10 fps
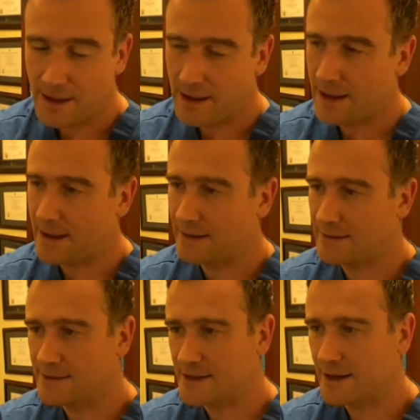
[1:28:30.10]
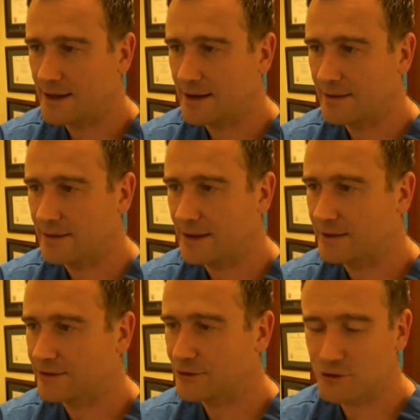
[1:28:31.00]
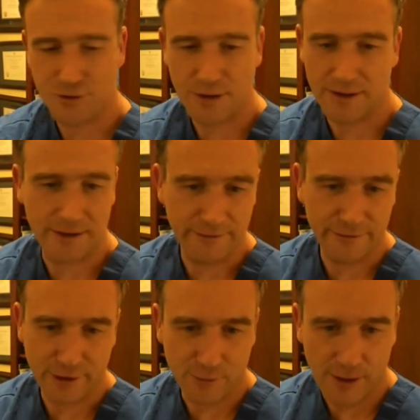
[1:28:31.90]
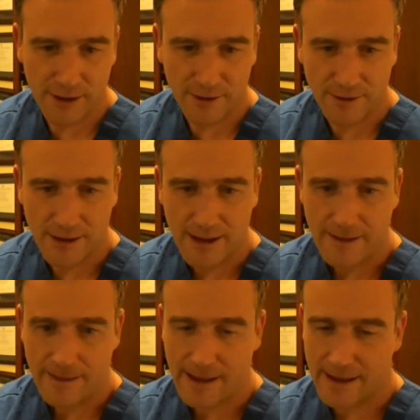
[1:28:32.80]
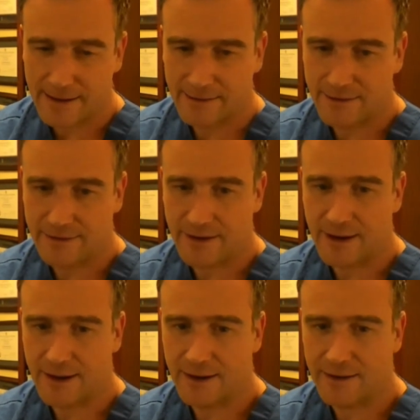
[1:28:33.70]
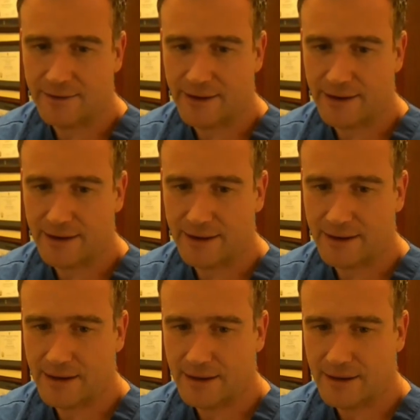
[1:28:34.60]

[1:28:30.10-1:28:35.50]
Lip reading: and they had surgery, they did very well, and they